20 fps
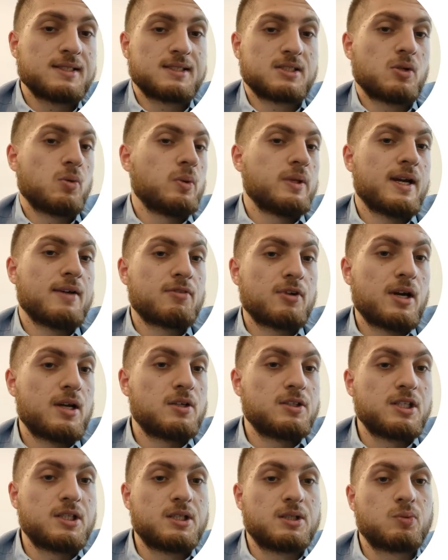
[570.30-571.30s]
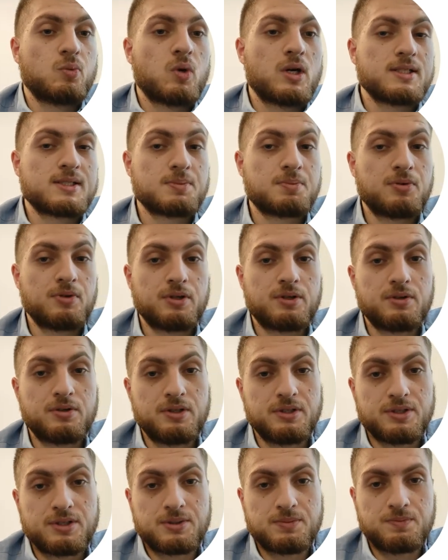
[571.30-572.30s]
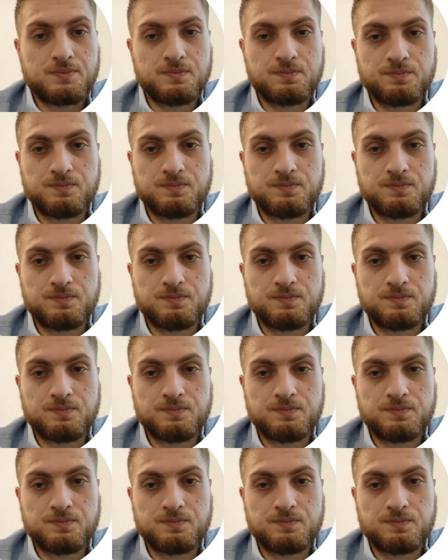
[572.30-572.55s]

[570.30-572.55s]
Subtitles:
is only ever annotated once per occurrence.